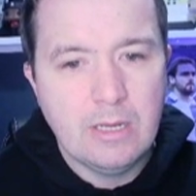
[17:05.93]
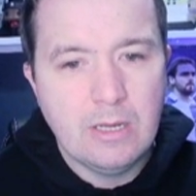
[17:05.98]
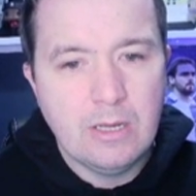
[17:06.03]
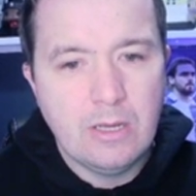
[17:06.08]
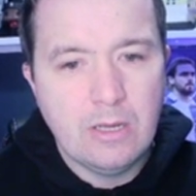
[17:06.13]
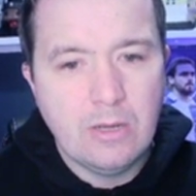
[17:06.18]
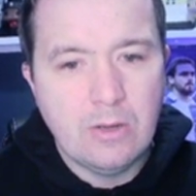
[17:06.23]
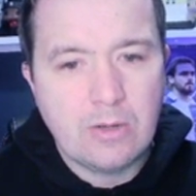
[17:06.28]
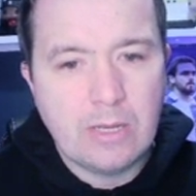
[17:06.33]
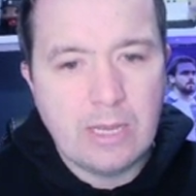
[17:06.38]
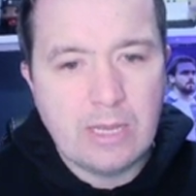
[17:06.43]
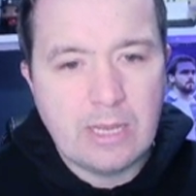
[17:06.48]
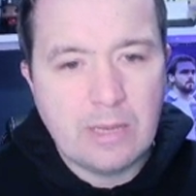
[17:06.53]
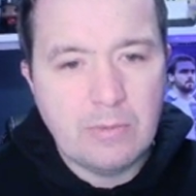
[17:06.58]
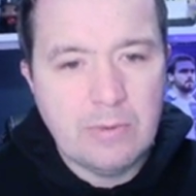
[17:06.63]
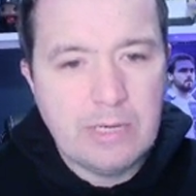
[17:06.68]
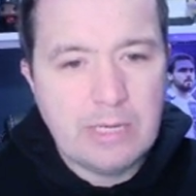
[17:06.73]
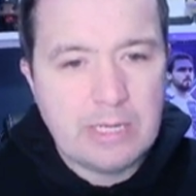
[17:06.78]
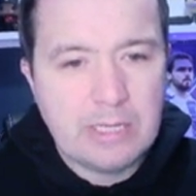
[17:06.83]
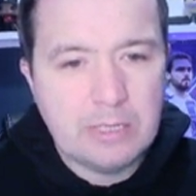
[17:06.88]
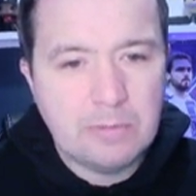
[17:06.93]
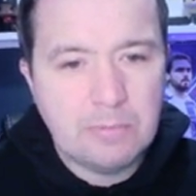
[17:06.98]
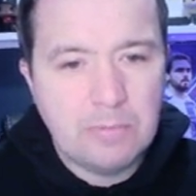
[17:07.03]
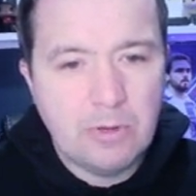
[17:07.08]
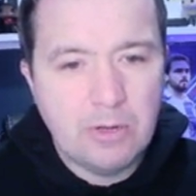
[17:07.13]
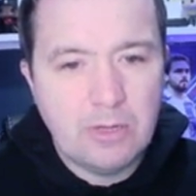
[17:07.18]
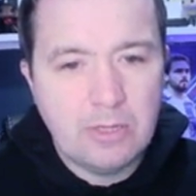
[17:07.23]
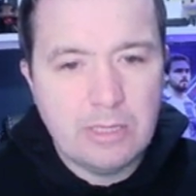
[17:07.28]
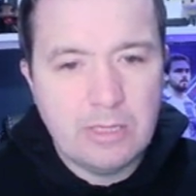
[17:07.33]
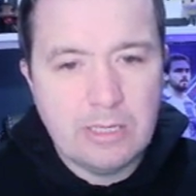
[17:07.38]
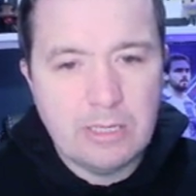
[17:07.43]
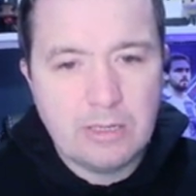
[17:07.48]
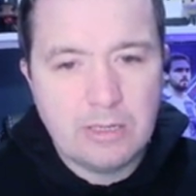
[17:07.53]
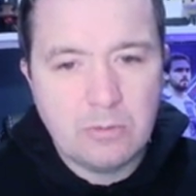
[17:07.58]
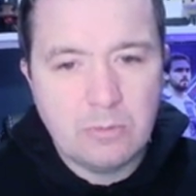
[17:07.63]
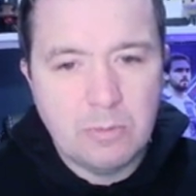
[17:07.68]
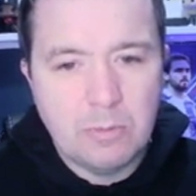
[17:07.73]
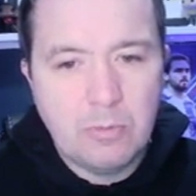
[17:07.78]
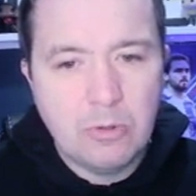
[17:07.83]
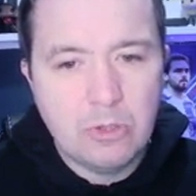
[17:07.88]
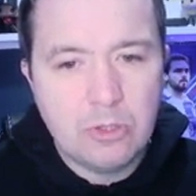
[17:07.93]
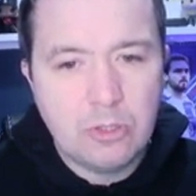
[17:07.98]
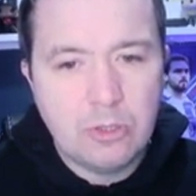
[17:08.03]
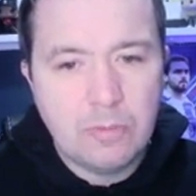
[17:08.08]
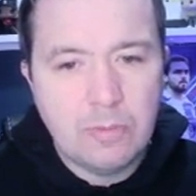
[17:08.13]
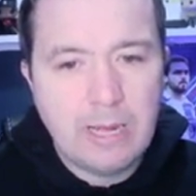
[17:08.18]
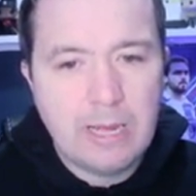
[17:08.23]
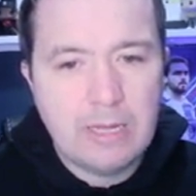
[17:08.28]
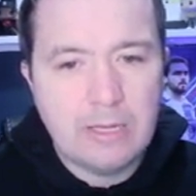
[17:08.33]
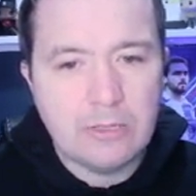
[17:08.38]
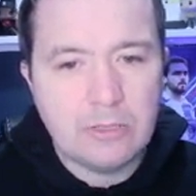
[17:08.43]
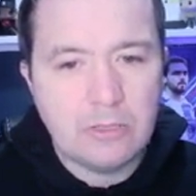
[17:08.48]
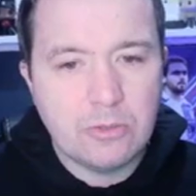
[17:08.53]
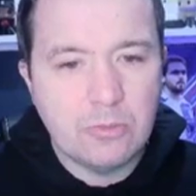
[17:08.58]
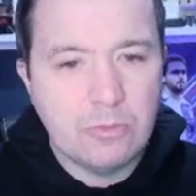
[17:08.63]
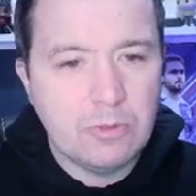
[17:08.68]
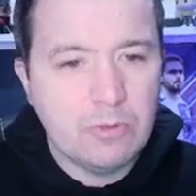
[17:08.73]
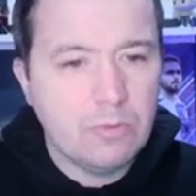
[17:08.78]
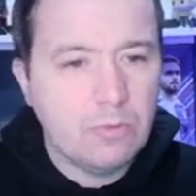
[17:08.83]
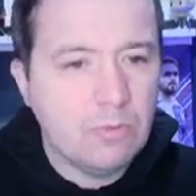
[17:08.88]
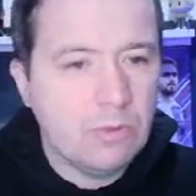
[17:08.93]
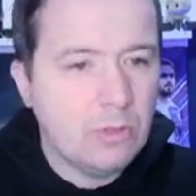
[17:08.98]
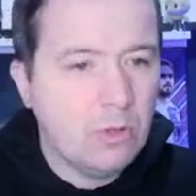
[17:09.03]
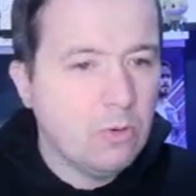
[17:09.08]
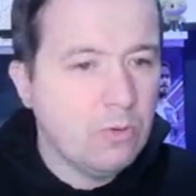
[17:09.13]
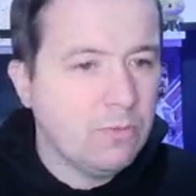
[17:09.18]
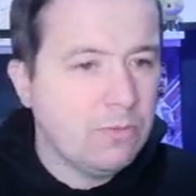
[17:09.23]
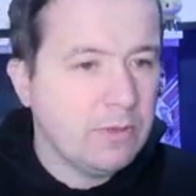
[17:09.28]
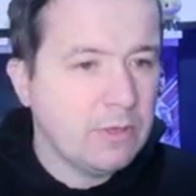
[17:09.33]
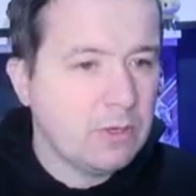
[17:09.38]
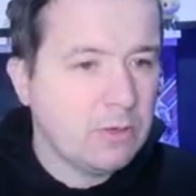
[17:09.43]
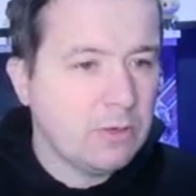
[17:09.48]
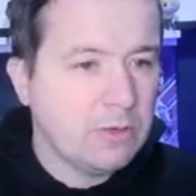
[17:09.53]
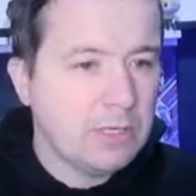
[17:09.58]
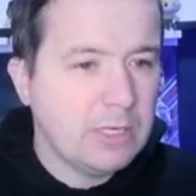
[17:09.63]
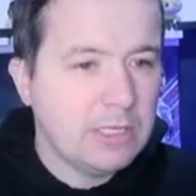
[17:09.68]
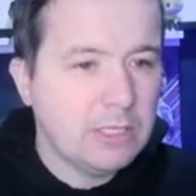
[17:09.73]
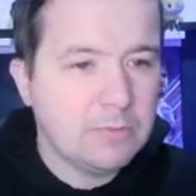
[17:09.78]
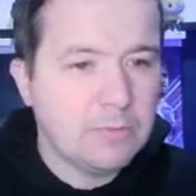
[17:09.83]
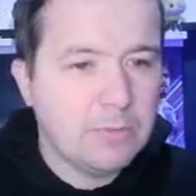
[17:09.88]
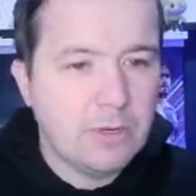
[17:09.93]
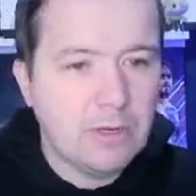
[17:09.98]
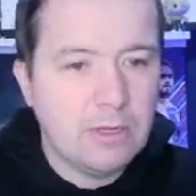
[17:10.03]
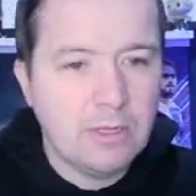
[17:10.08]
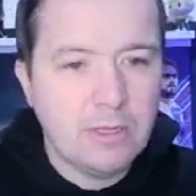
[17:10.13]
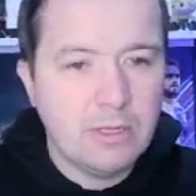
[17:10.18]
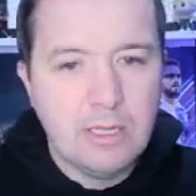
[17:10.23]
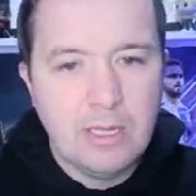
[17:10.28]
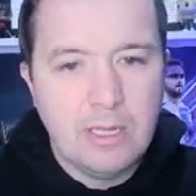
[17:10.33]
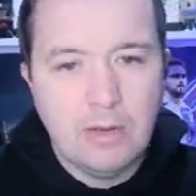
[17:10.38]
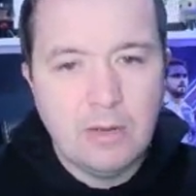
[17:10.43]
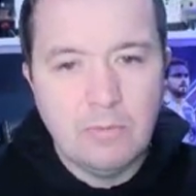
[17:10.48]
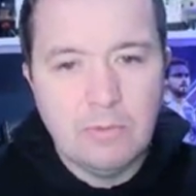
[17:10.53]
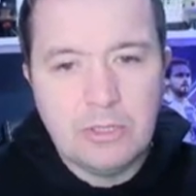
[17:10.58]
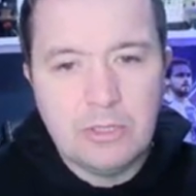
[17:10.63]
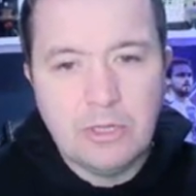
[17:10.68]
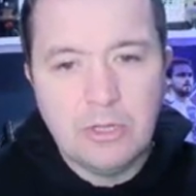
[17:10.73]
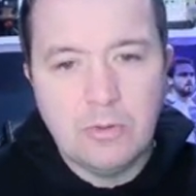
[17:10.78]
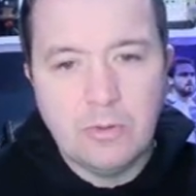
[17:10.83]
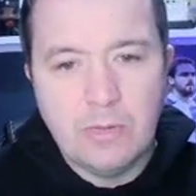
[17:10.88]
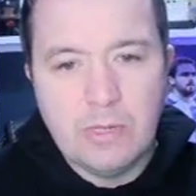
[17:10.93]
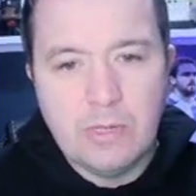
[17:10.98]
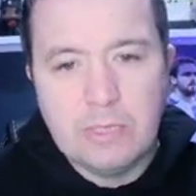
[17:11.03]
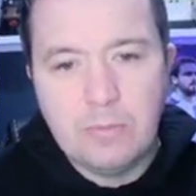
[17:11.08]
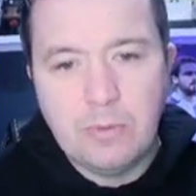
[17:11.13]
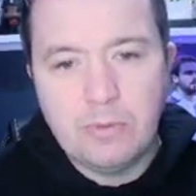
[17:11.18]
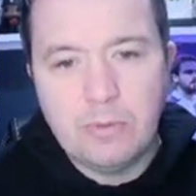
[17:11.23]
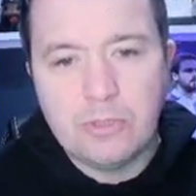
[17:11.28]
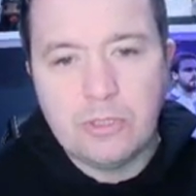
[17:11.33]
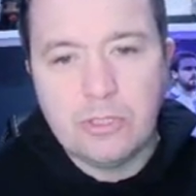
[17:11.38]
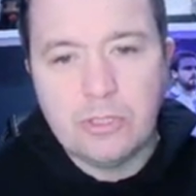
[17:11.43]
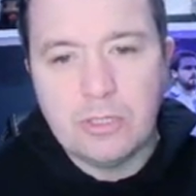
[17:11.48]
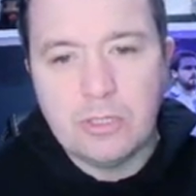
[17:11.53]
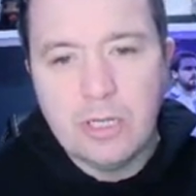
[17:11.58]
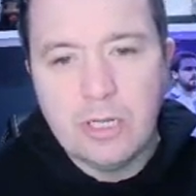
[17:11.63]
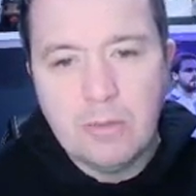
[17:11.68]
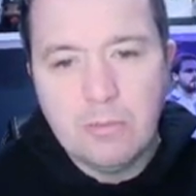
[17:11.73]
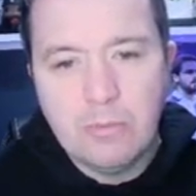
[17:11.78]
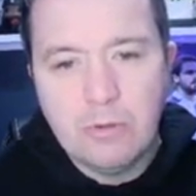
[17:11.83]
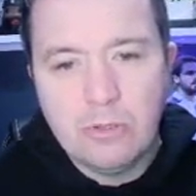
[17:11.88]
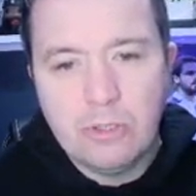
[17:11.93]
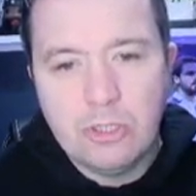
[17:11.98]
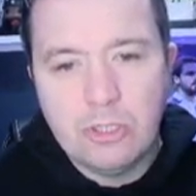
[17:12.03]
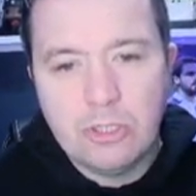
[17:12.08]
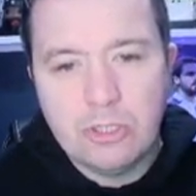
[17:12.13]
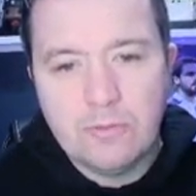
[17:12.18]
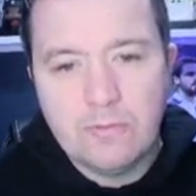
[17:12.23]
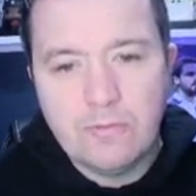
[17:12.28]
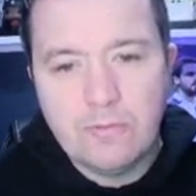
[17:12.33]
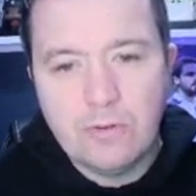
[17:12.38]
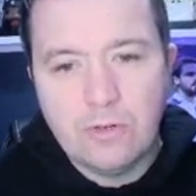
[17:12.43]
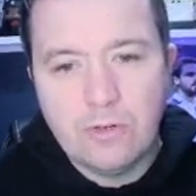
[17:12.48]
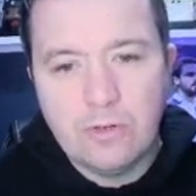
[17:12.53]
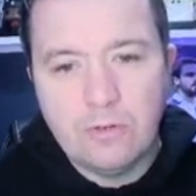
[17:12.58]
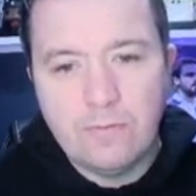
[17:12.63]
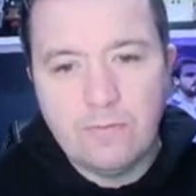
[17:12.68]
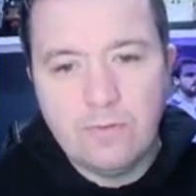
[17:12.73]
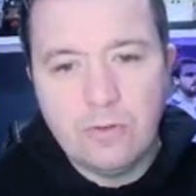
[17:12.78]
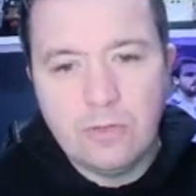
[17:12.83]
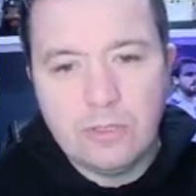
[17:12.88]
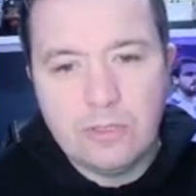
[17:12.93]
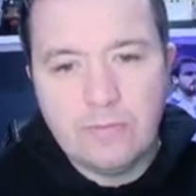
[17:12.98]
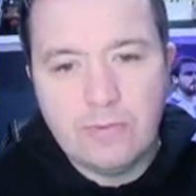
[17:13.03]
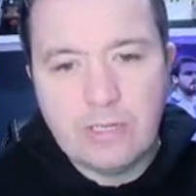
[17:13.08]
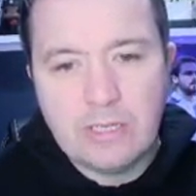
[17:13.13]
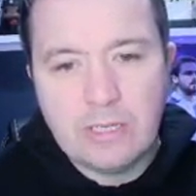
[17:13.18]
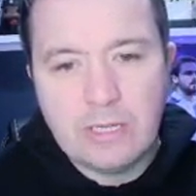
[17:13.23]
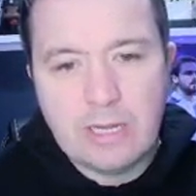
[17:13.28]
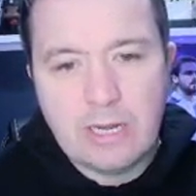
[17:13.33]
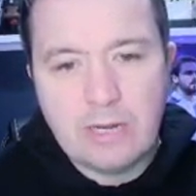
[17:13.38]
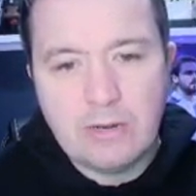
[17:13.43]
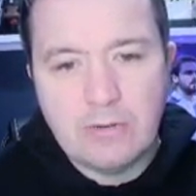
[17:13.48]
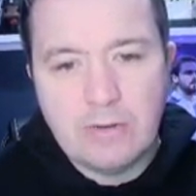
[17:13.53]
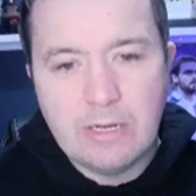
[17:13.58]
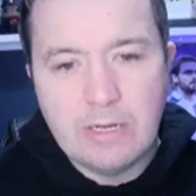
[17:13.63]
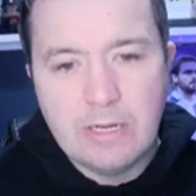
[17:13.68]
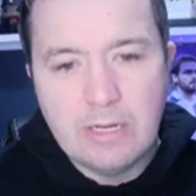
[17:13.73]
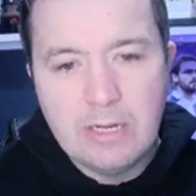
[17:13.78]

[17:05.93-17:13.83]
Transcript: Okay, can we nick this ball here? Because we're pushing up higher, so we will hopefully can nick this ball. And we do. Here's Puncheon. Puncheon to four. Four to Valakari.